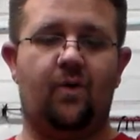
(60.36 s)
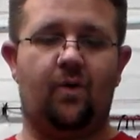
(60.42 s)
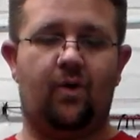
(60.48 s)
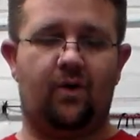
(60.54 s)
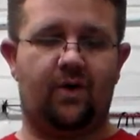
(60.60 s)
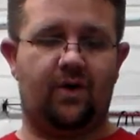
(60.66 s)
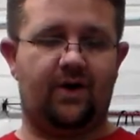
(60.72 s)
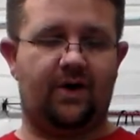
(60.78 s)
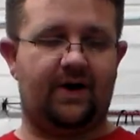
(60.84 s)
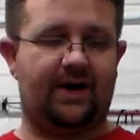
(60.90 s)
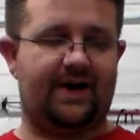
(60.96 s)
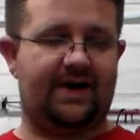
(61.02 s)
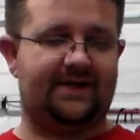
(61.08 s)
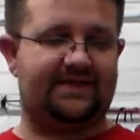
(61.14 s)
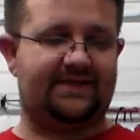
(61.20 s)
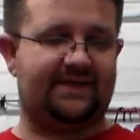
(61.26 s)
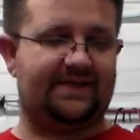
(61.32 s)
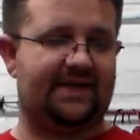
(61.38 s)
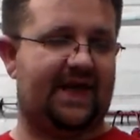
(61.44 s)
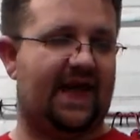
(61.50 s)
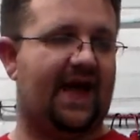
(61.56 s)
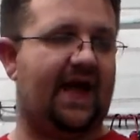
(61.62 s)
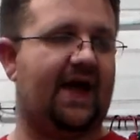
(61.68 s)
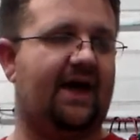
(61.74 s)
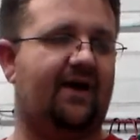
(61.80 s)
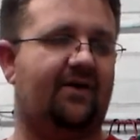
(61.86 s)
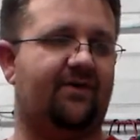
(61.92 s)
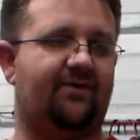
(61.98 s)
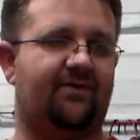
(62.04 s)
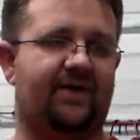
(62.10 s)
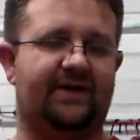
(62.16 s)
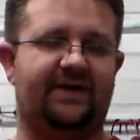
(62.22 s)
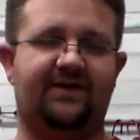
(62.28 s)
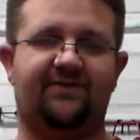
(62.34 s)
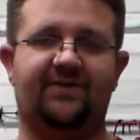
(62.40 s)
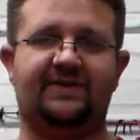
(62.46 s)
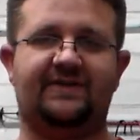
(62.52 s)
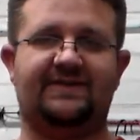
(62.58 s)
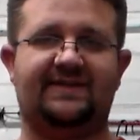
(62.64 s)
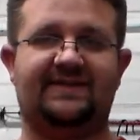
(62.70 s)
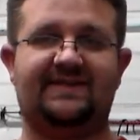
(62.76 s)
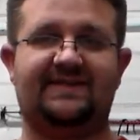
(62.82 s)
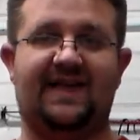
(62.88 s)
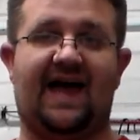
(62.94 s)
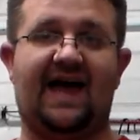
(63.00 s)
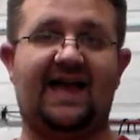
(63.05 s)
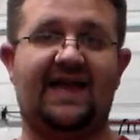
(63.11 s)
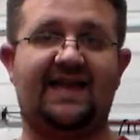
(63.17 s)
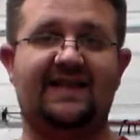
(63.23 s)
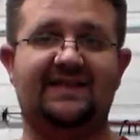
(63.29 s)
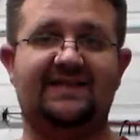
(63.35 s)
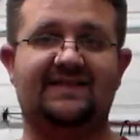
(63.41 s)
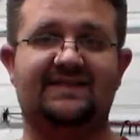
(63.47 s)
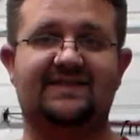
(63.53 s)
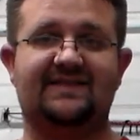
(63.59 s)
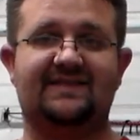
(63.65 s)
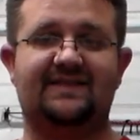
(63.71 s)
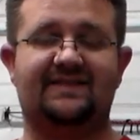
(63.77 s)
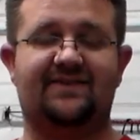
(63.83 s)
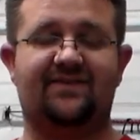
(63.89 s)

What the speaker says: or it didn't have a different size,